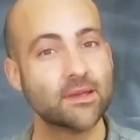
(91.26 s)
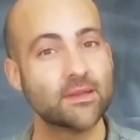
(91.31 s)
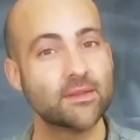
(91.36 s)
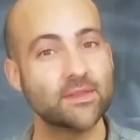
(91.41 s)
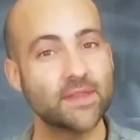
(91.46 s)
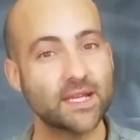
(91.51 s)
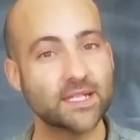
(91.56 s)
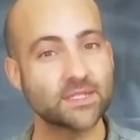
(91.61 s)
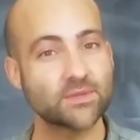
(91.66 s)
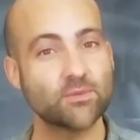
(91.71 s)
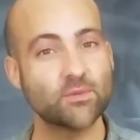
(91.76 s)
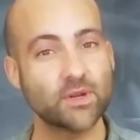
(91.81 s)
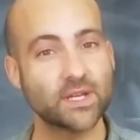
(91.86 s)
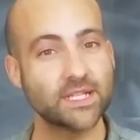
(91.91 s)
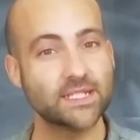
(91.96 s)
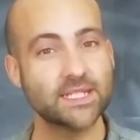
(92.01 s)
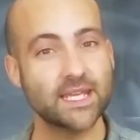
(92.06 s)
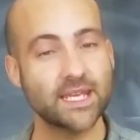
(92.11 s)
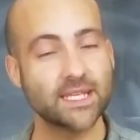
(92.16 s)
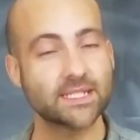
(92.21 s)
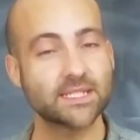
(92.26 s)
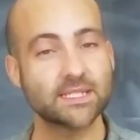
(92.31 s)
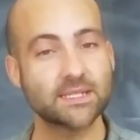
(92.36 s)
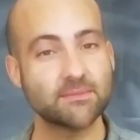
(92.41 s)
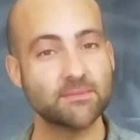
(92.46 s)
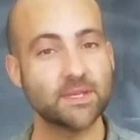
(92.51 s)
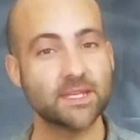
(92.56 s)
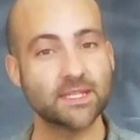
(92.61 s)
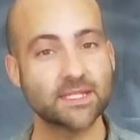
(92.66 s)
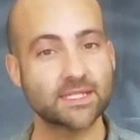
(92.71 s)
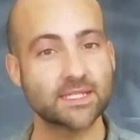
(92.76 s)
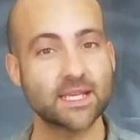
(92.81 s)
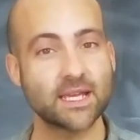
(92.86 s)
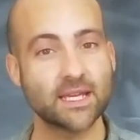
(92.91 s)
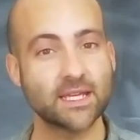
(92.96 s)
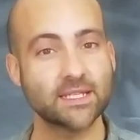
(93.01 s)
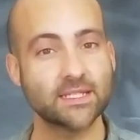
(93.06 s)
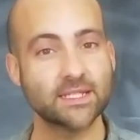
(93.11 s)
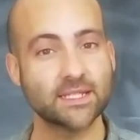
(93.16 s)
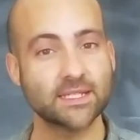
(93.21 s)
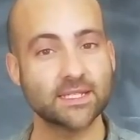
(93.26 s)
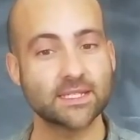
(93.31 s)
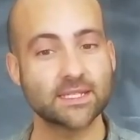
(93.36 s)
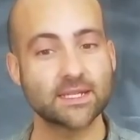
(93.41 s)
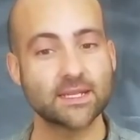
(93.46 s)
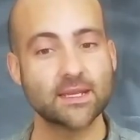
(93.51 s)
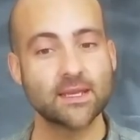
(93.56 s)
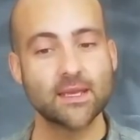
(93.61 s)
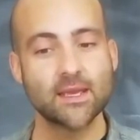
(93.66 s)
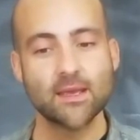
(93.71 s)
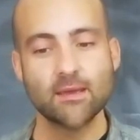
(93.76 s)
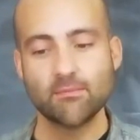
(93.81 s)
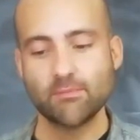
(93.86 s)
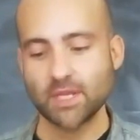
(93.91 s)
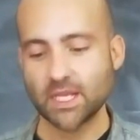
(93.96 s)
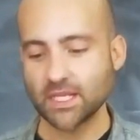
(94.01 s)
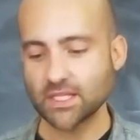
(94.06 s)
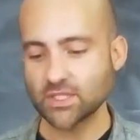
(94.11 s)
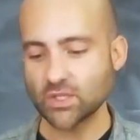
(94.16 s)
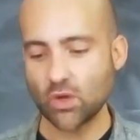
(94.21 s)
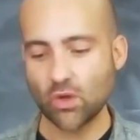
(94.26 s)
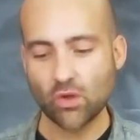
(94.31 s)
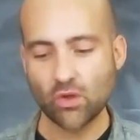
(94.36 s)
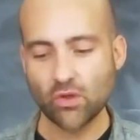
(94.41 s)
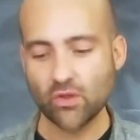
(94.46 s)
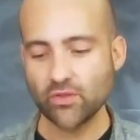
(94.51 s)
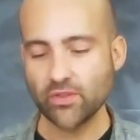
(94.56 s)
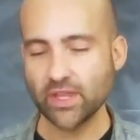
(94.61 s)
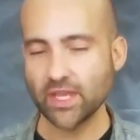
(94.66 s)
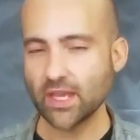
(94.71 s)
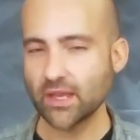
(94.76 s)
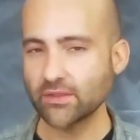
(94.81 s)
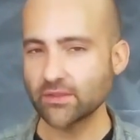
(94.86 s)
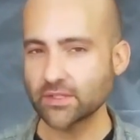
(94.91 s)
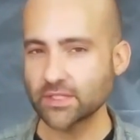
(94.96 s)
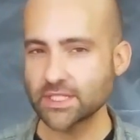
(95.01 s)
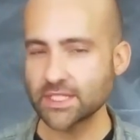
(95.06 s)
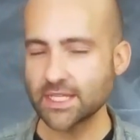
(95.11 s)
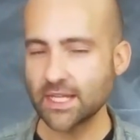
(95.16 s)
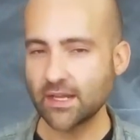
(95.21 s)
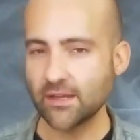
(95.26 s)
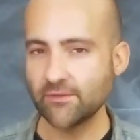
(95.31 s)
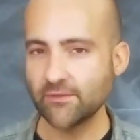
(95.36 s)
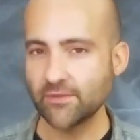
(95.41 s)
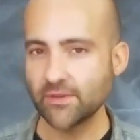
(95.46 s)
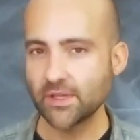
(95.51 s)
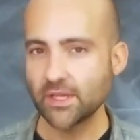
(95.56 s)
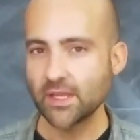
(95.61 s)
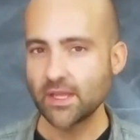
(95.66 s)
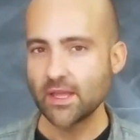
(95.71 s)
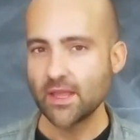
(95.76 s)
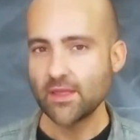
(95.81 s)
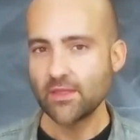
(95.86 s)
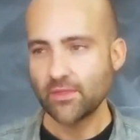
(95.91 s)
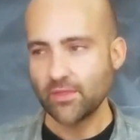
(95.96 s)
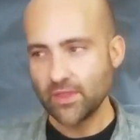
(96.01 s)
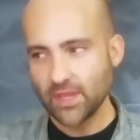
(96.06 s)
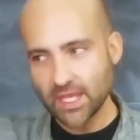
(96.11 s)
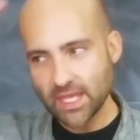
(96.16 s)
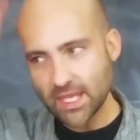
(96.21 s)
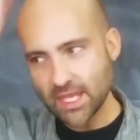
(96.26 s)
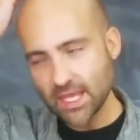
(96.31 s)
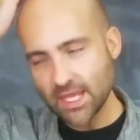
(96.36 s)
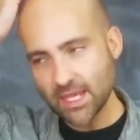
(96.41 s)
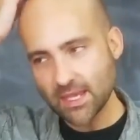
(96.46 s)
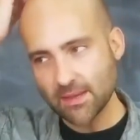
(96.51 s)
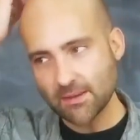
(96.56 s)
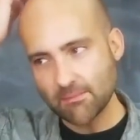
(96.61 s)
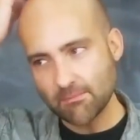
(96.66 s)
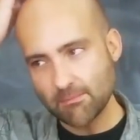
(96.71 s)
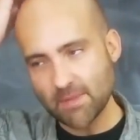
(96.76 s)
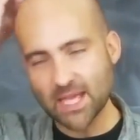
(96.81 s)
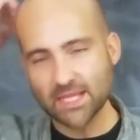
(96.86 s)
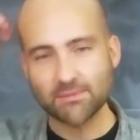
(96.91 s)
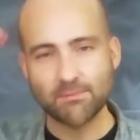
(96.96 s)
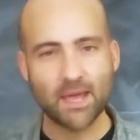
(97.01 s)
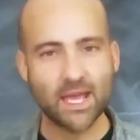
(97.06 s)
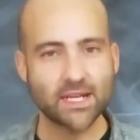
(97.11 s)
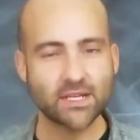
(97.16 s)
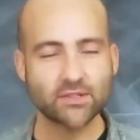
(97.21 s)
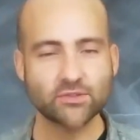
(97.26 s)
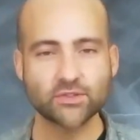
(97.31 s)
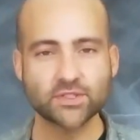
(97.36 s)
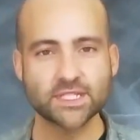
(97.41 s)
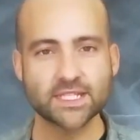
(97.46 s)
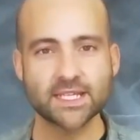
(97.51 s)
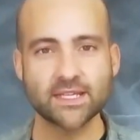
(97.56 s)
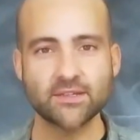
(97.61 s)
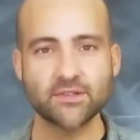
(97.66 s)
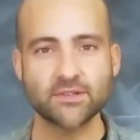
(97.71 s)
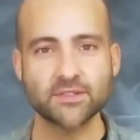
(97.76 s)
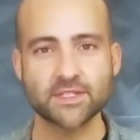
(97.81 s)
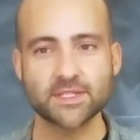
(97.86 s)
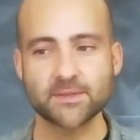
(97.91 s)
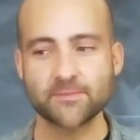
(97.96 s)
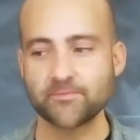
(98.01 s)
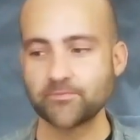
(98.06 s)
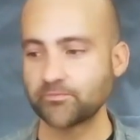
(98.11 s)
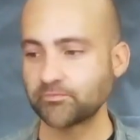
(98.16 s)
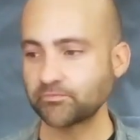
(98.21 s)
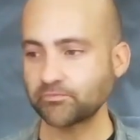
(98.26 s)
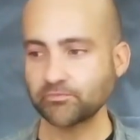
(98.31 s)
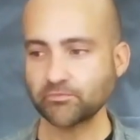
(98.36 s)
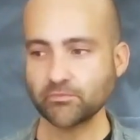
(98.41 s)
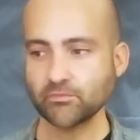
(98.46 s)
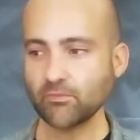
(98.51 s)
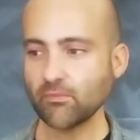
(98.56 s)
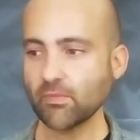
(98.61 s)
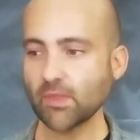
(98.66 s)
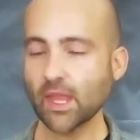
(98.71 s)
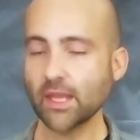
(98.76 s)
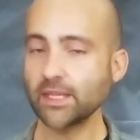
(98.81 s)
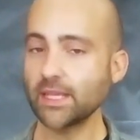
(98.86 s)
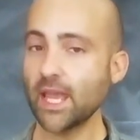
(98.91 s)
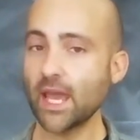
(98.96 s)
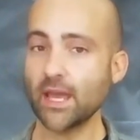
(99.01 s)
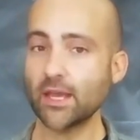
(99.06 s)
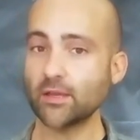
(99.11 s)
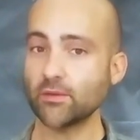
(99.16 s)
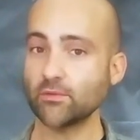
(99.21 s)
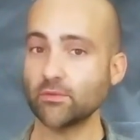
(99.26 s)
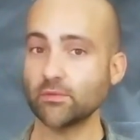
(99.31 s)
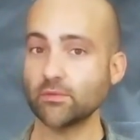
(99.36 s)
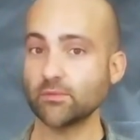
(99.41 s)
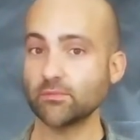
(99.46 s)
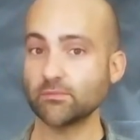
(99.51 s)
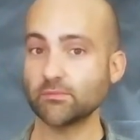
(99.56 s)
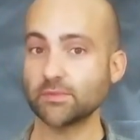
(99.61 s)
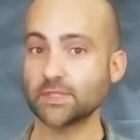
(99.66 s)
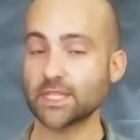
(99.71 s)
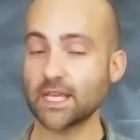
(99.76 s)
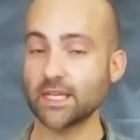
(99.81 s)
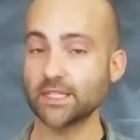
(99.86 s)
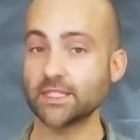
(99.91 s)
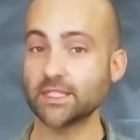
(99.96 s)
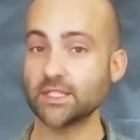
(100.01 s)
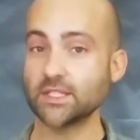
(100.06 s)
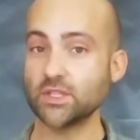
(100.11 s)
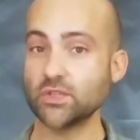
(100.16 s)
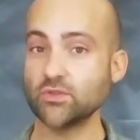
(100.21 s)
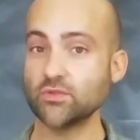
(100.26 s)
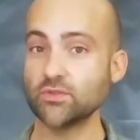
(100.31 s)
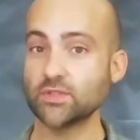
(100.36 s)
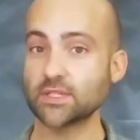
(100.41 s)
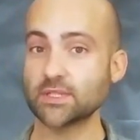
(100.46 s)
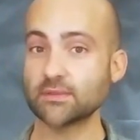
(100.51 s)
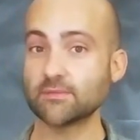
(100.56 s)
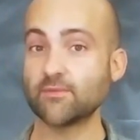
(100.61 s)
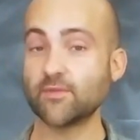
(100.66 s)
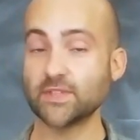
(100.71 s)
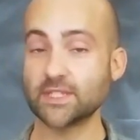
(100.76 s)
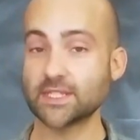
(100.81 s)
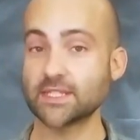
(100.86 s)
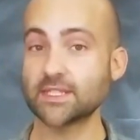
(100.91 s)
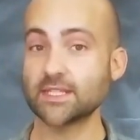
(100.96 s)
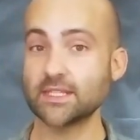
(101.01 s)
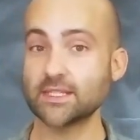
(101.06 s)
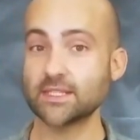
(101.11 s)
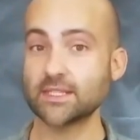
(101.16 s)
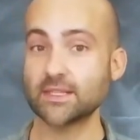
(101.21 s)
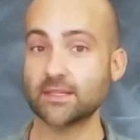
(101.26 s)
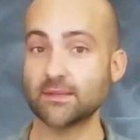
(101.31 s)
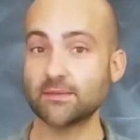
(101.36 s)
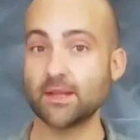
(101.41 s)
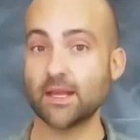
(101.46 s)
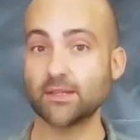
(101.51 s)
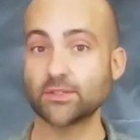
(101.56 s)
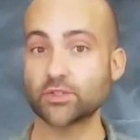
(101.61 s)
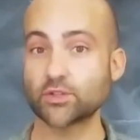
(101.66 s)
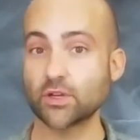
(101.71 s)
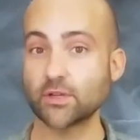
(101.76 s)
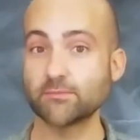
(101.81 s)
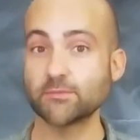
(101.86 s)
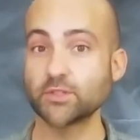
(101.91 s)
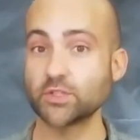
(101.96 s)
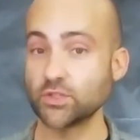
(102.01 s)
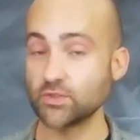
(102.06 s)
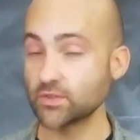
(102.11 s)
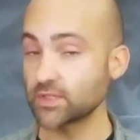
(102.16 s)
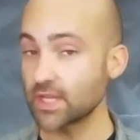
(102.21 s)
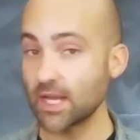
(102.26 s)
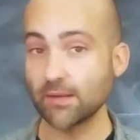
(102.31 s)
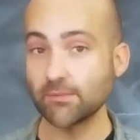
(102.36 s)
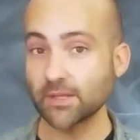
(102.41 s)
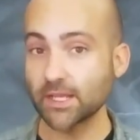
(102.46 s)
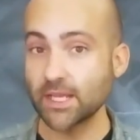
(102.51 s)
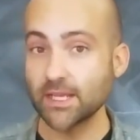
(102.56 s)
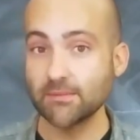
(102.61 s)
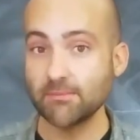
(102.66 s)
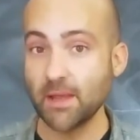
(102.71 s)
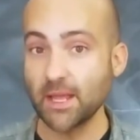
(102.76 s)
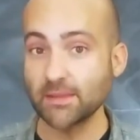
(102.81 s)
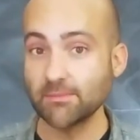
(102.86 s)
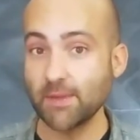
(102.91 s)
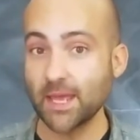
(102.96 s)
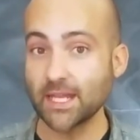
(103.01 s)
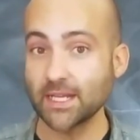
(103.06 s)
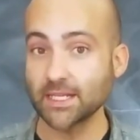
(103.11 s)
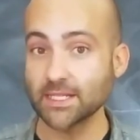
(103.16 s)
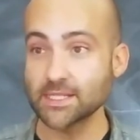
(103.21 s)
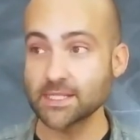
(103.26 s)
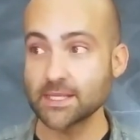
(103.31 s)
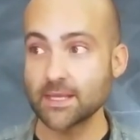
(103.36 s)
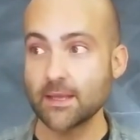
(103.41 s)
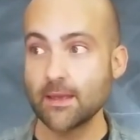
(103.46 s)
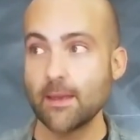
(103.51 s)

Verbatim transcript: That's what it takes to be a scientist. Because all the other stuff, the mathematical skills, yeah, scientists use, physicists and astronomers use complicated mathematics.